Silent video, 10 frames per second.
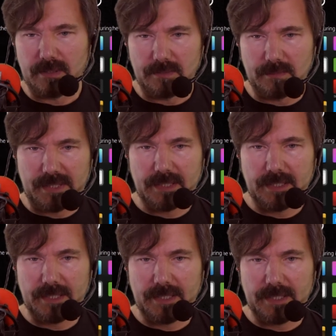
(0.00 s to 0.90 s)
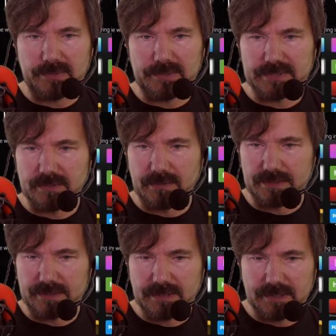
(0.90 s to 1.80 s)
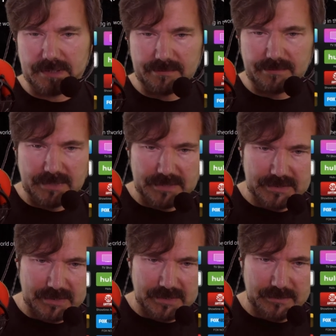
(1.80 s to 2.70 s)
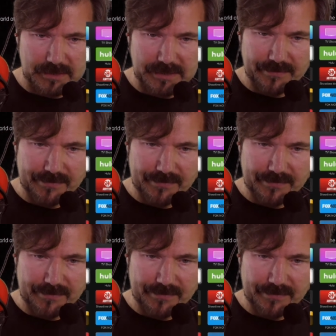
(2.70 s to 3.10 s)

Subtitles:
my camera has gone kind of nuts on me.